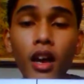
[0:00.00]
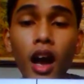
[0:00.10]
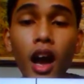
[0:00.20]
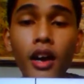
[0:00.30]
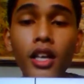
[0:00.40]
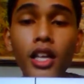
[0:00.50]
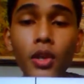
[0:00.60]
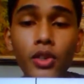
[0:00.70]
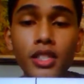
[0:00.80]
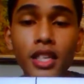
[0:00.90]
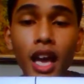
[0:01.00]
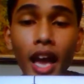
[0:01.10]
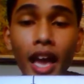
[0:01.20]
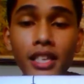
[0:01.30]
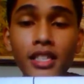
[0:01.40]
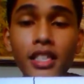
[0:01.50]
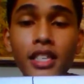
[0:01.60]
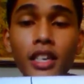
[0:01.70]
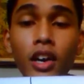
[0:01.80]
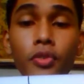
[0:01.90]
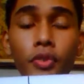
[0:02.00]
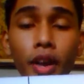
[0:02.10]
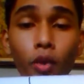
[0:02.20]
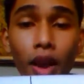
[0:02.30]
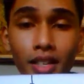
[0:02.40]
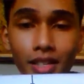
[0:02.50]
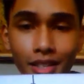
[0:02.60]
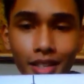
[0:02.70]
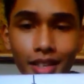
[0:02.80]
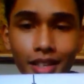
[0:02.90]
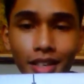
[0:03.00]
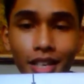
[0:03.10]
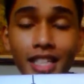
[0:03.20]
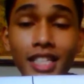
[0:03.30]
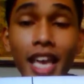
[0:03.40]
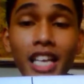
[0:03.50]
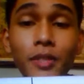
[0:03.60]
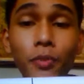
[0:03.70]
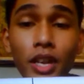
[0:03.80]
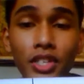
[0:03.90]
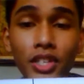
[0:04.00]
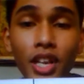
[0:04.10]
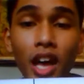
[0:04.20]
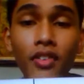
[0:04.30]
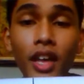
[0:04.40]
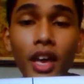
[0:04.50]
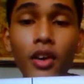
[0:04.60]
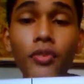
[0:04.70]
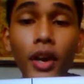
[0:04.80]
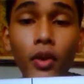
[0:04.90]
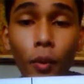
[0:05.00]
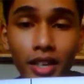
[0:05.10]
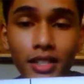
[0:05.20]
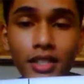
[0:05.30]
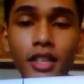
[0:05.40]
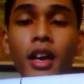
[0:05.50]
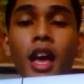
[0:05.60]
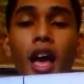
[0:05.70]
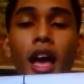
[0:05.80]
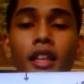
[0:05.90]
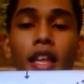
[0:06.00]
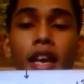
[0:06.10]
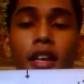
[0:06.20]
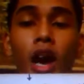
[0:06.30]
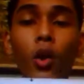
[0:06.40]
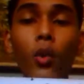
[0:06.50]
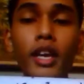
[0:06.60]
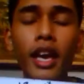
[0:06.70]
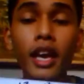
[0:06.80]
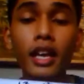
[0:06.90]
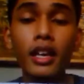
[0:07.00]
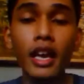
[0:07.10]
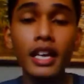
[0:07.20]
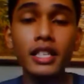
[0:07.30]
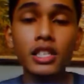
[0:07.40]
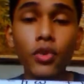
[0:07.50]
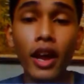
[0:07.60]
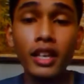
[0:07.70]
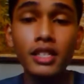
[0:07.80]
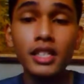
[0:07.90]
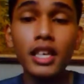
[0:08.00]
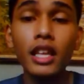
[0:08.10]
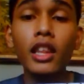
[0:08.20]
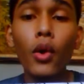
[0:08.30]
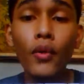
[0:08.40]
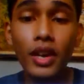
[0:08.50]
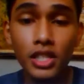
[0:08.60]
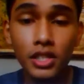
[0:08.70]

are looked as the frequency in the expression of the frequency. And then we can extract the Lorentz